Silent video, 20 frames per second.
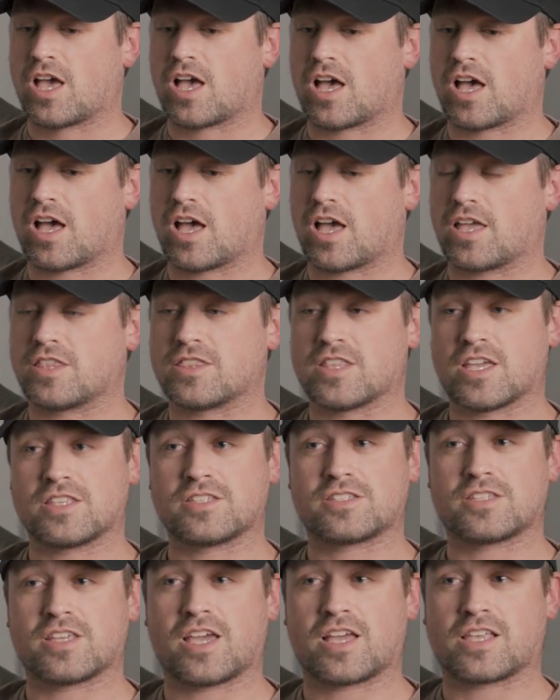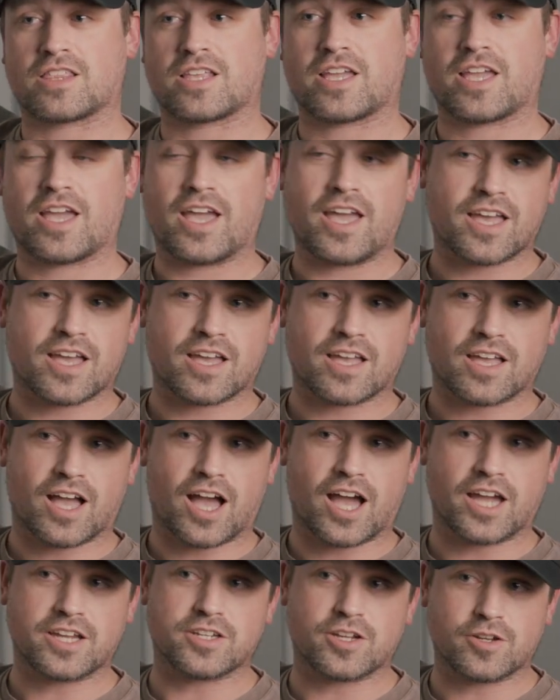and then saying hey,
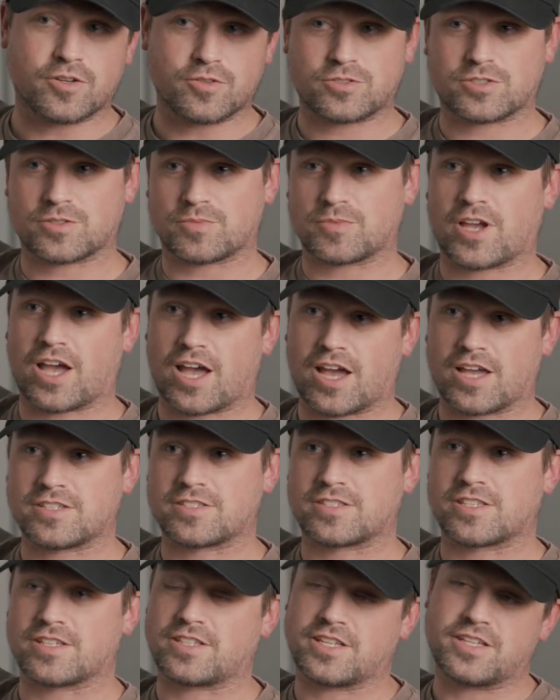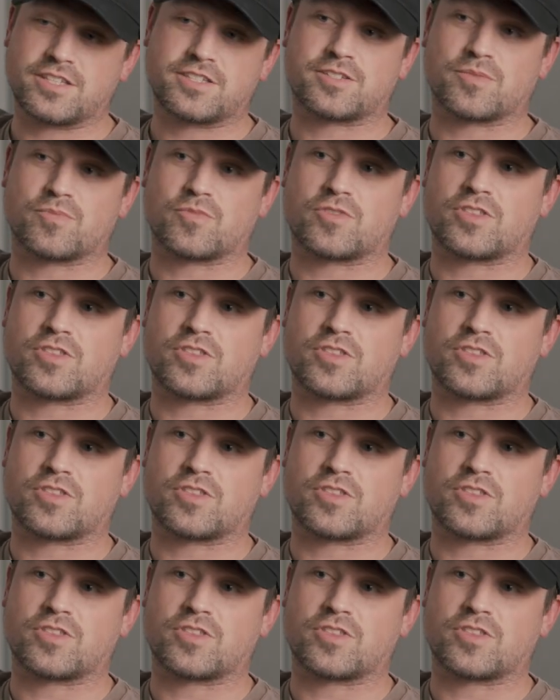I know some guys that did some